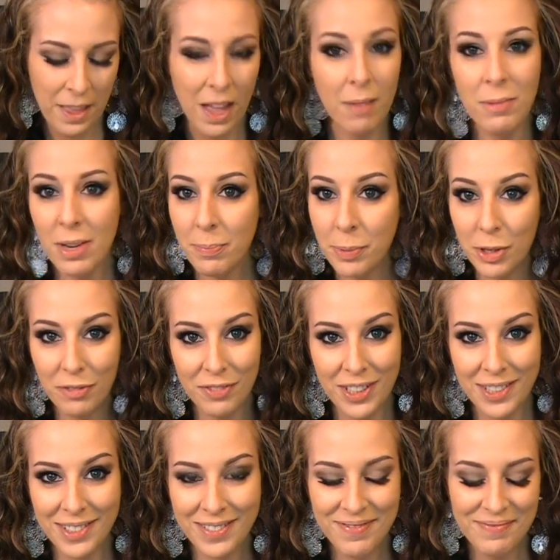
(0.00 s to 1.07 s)
I'm not
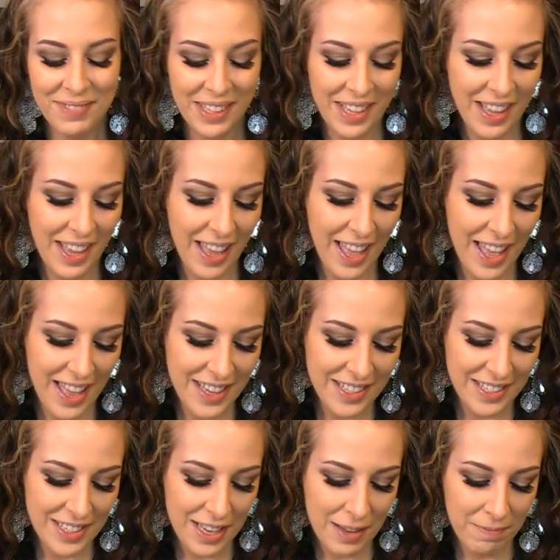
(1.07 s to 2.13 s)
perfect.
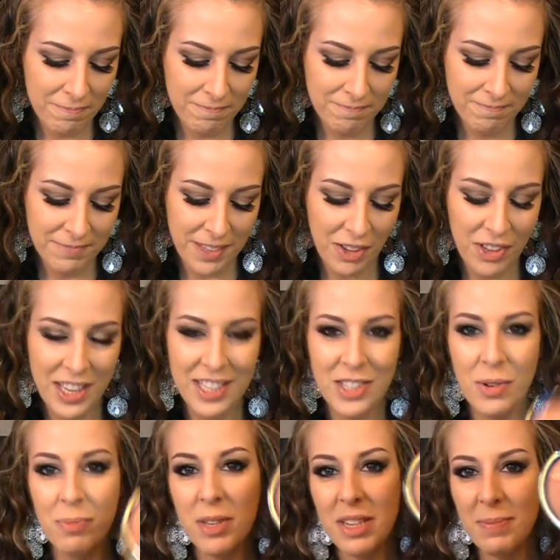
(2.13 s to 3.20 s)
And, okay,
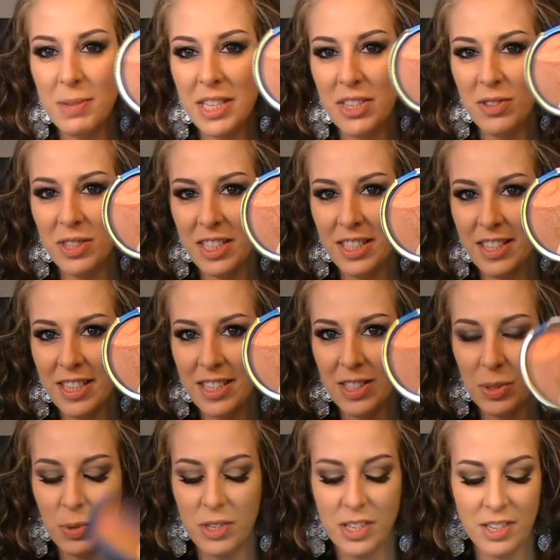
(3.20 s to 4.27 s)
so I'm going to be using
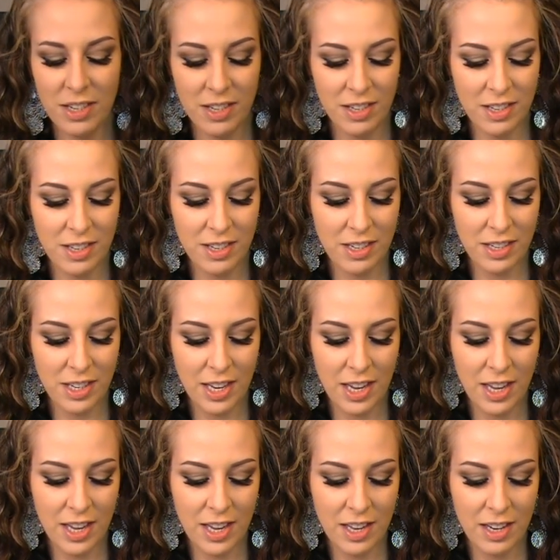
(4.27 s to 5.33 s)
this one,
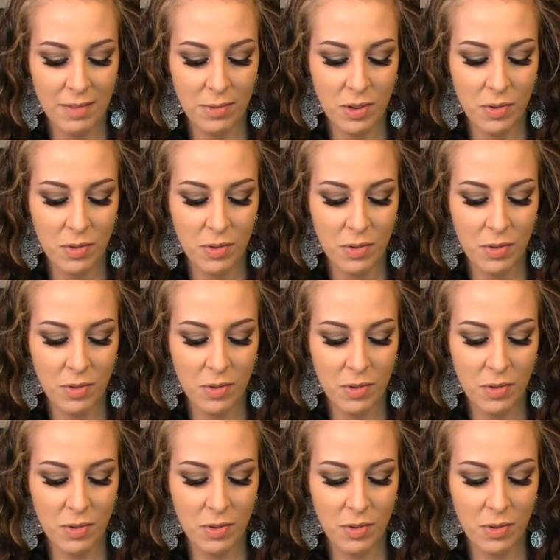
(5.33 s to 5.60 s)
and I'm